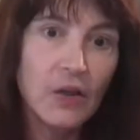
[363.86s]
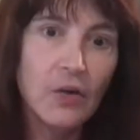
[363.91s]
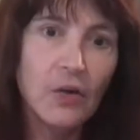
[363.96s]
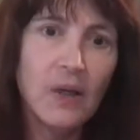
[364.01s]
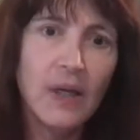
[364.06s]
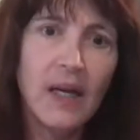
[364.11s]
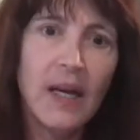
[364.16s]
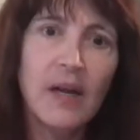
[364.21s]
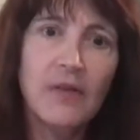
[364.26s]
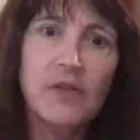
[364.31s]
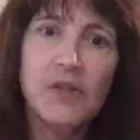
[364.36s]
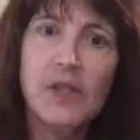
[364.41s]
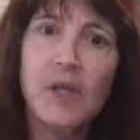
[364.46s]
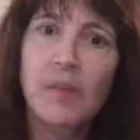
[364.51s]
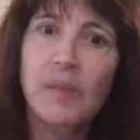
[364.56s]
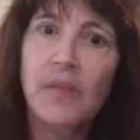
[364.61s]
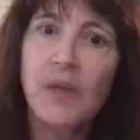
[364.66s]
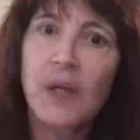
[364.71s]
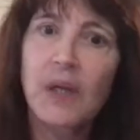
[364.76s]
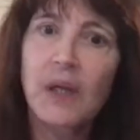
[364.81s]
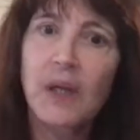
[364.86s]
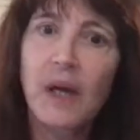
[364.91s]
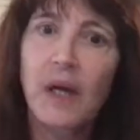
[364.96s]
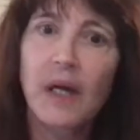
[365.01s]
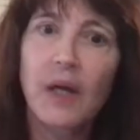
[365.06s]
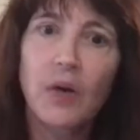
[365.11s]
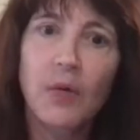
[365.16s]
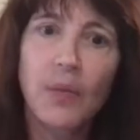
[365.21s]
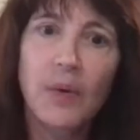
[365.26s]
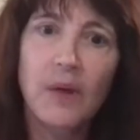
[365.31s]
you can have something
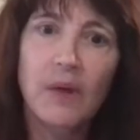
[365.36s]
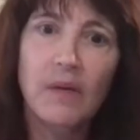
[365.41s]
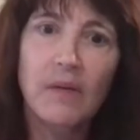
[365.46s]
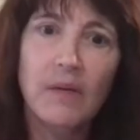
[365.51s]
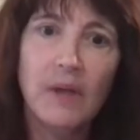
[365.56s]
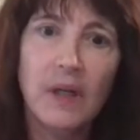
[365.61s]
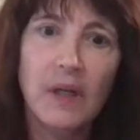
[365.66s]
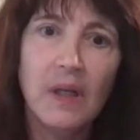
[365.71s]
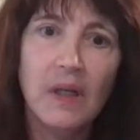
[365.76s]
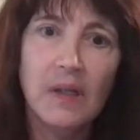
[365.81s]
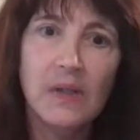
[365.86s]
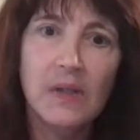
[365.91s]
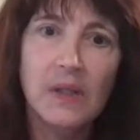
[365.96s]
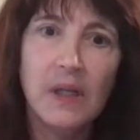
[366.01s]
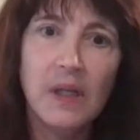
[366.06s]
like one of these